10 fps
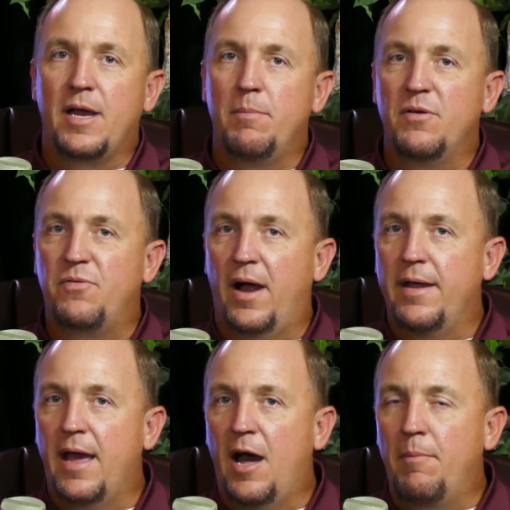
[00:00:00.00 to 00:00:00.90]
to find
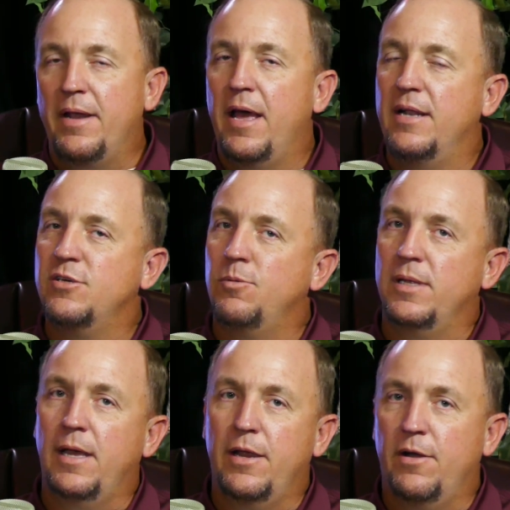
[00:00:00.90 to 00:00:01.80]
out, my dad told me
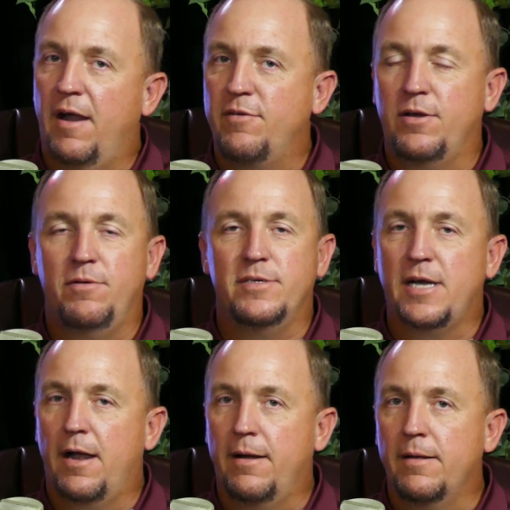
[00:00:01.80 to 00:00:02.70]
later after he
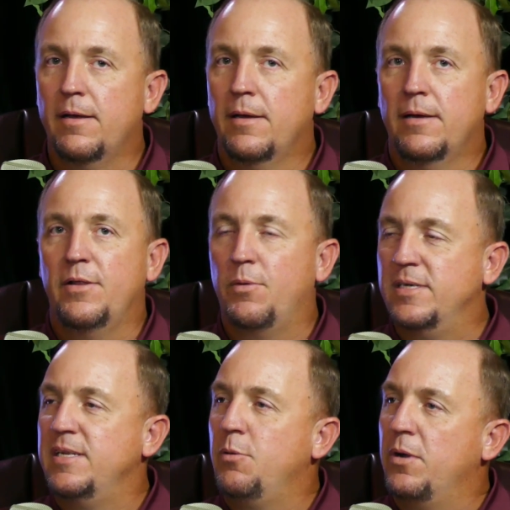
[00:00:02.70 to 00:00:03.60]
retired, the
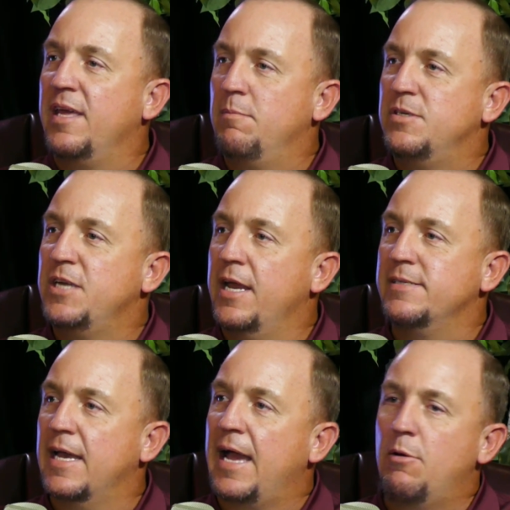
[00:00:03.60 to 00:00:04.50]
reason he wanted to give him a chance,
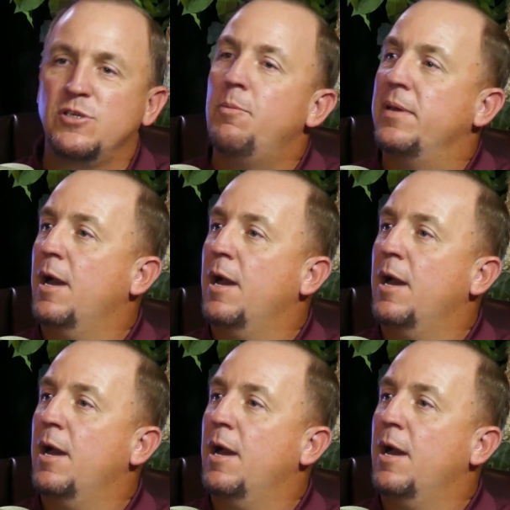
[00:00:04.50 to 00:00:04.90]
that guy was going to become a